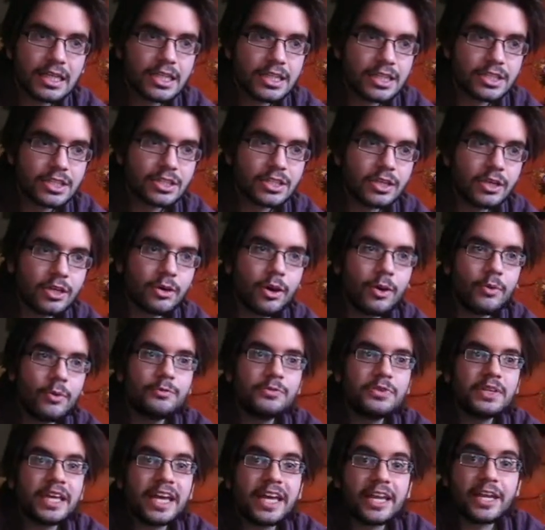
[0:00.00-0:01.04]
So
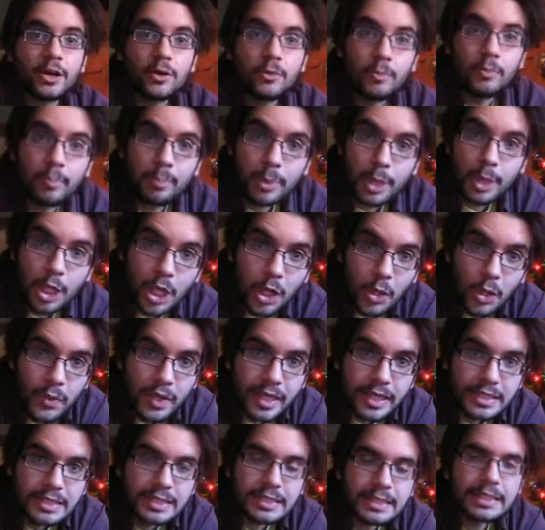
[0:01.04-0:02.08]
hopefully I don't blow
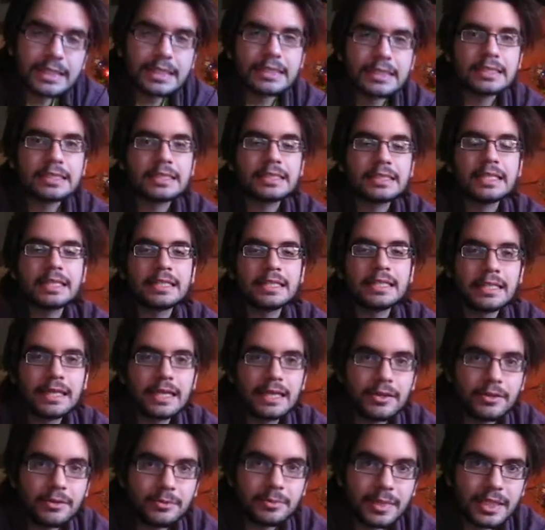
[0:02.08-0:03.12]
it, because then
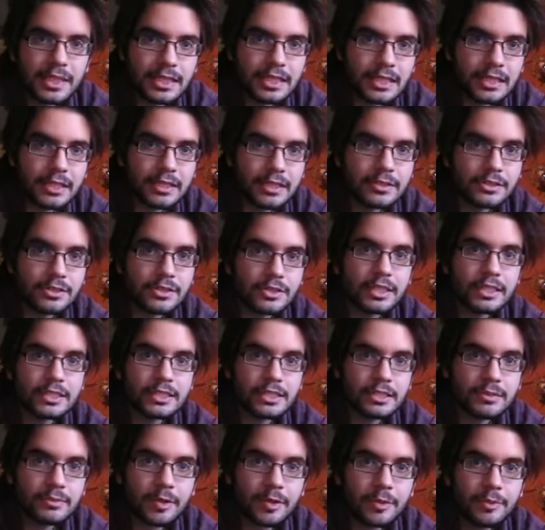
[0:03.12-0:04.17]
that'll be a
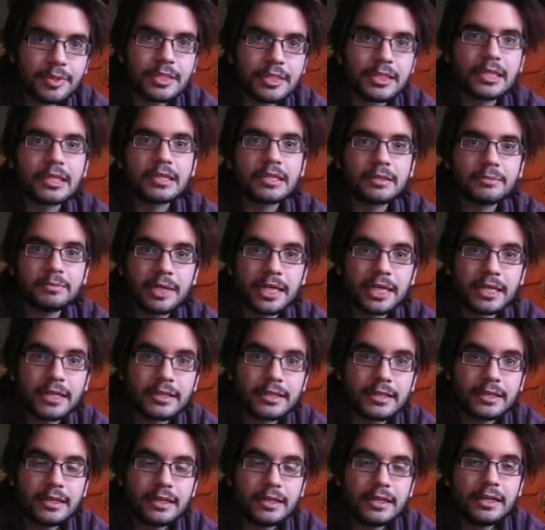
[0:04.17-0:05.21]
tradition where we talk about
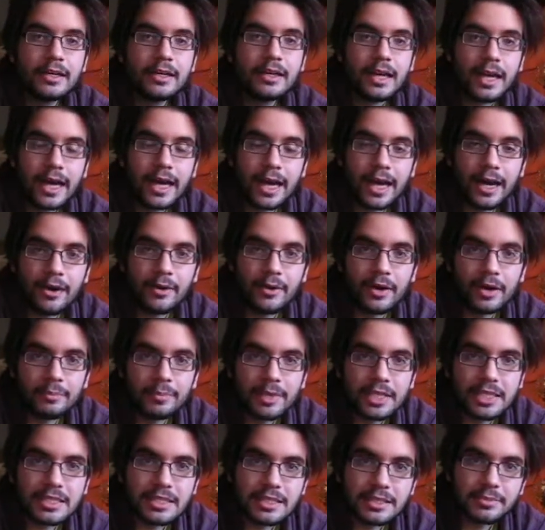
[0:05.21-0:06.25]
how I
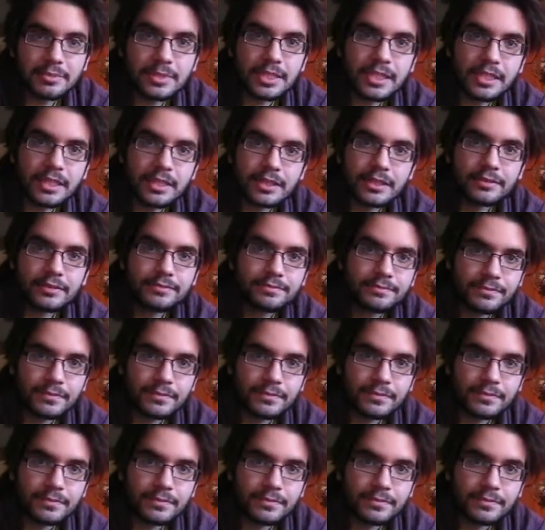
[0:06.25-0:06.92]
messed up dinner.